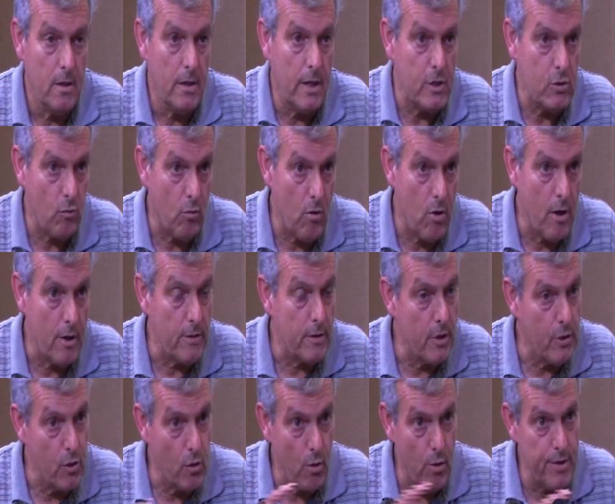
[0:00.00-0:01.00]
That's wrong.
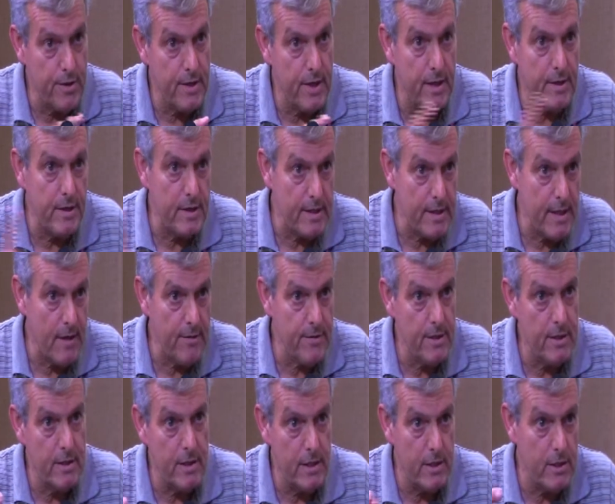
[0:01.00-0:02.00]
The north end, the south
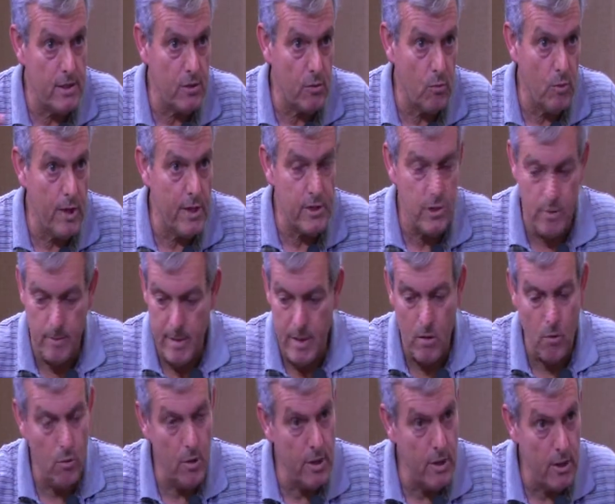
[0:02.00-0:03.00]
end, the east, the west, no
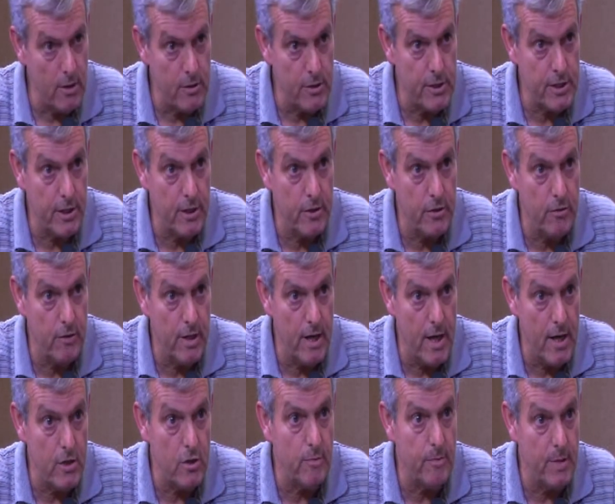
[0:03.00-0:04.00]
matter what color skin you
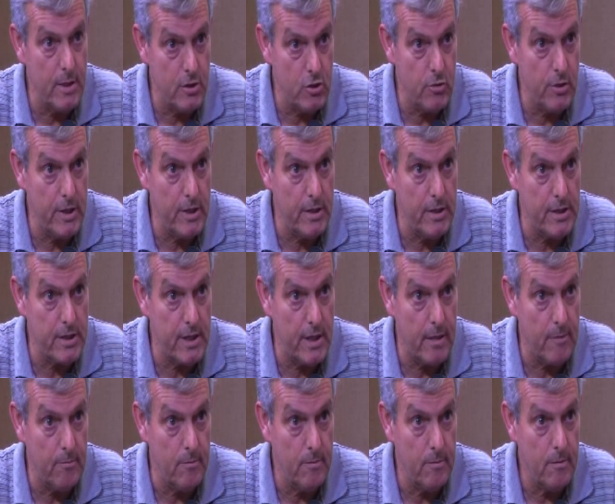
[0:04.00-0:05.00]
got, you'd be treated the
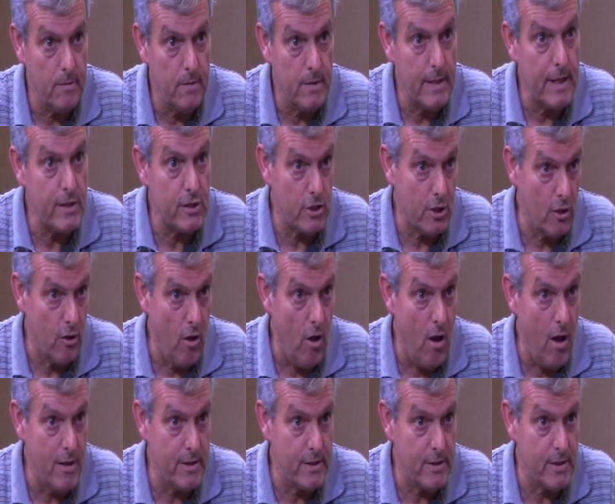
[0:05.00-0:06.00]
same. That's the
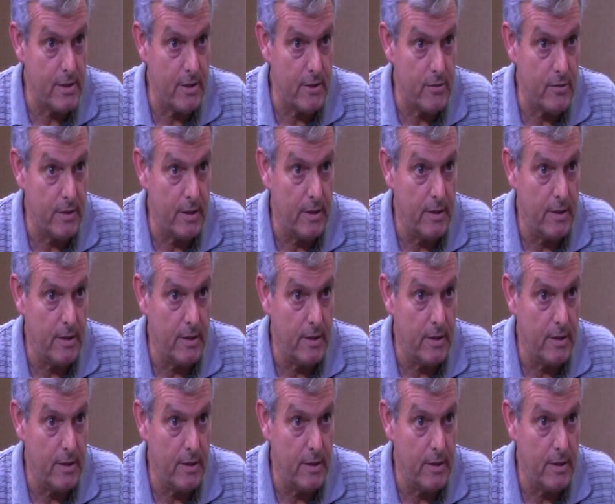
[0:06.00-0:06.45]
law in this country.